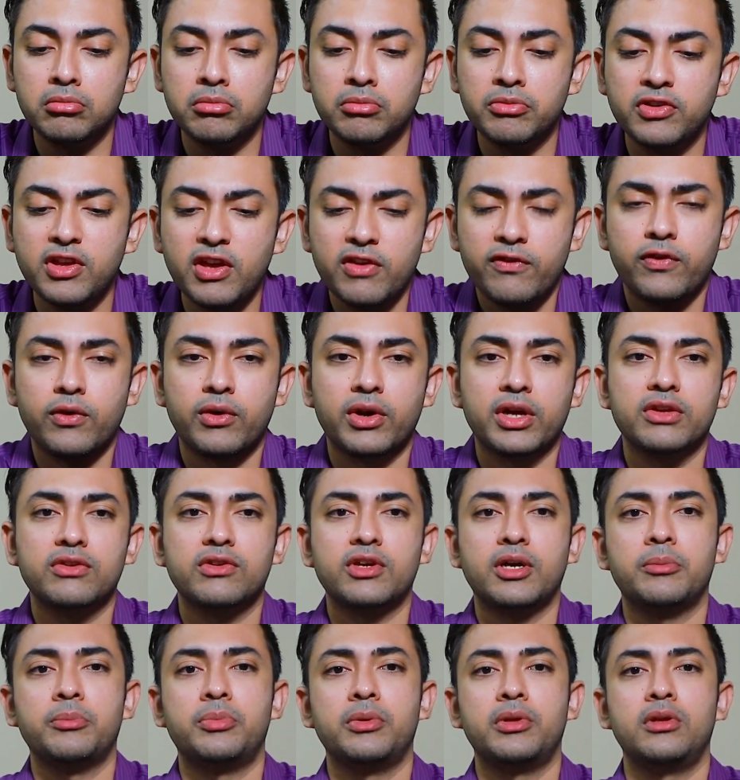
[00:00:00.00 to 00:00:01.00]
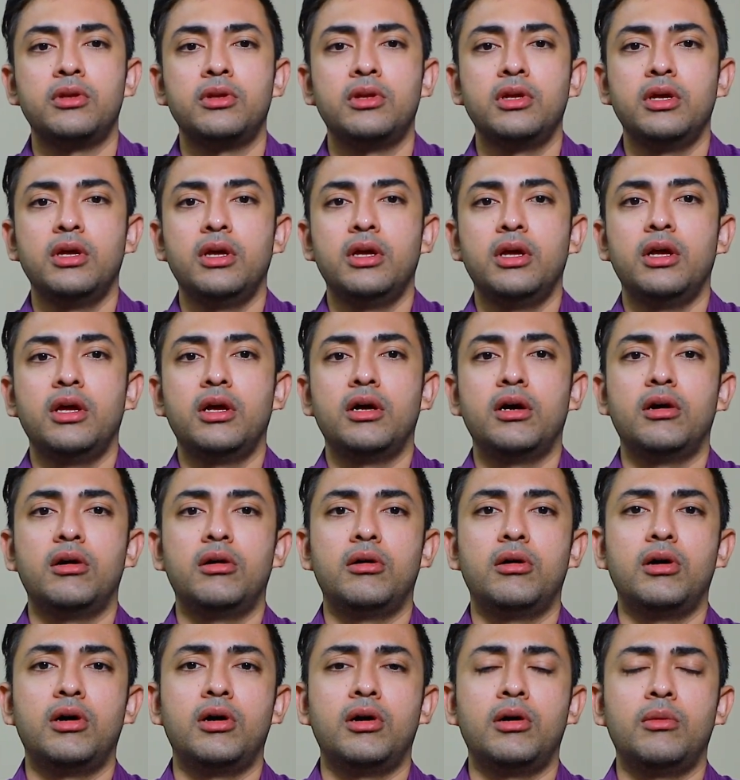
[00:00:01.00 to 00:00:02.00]
say for example,
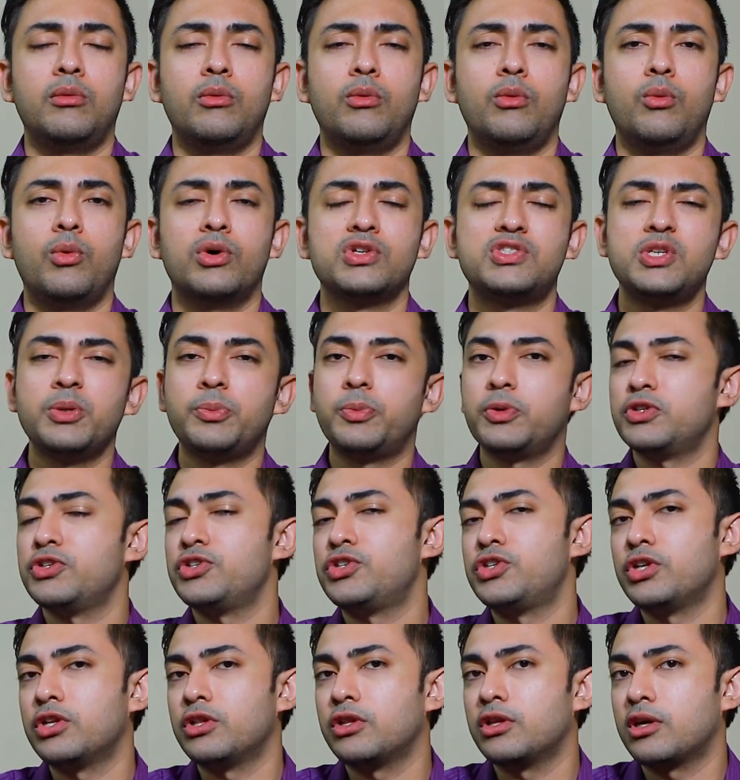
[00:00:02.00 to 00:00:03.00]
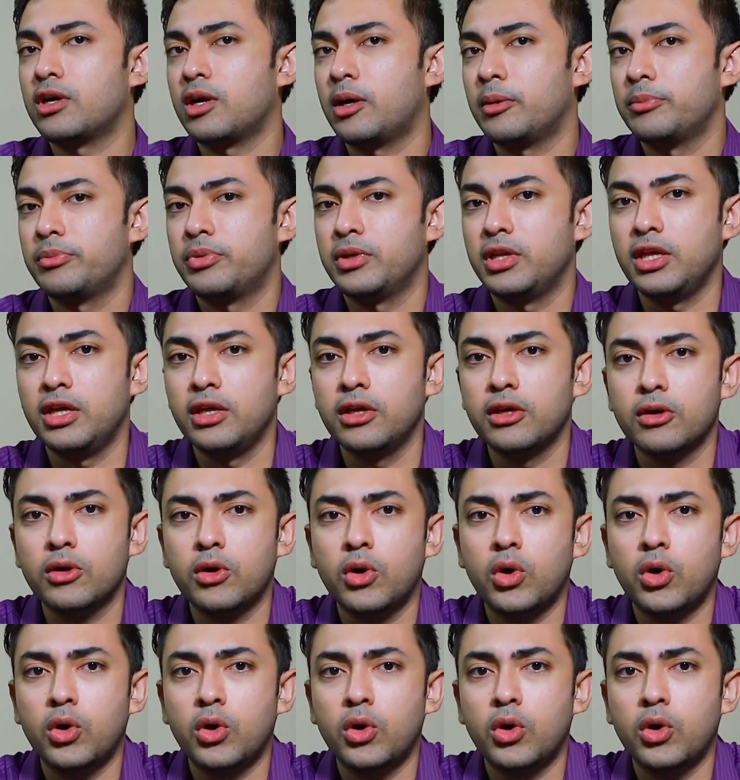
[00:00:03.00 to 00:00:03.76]
what's your position in the company?